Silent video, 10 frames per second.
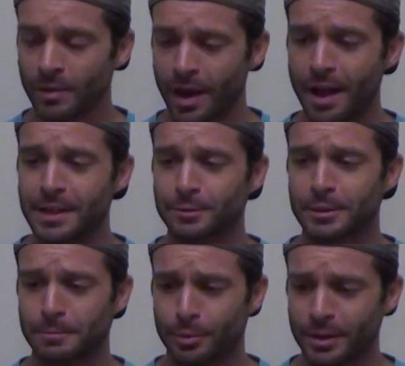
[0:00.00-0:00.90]
Yeah, this
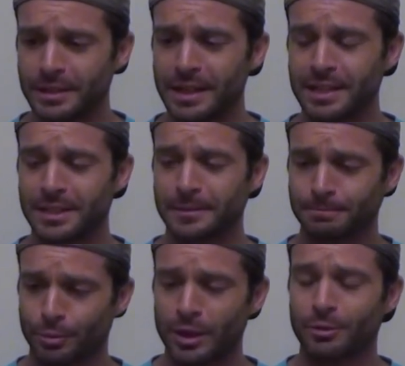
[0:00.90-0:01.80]
one's pretty
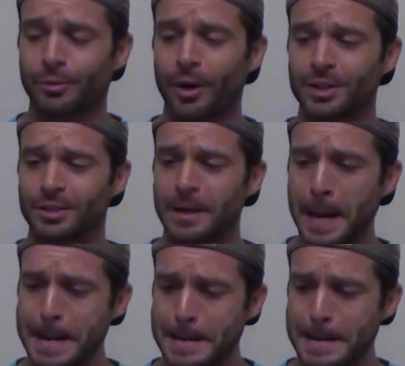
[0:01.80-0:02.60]
decent, pretty refreshing.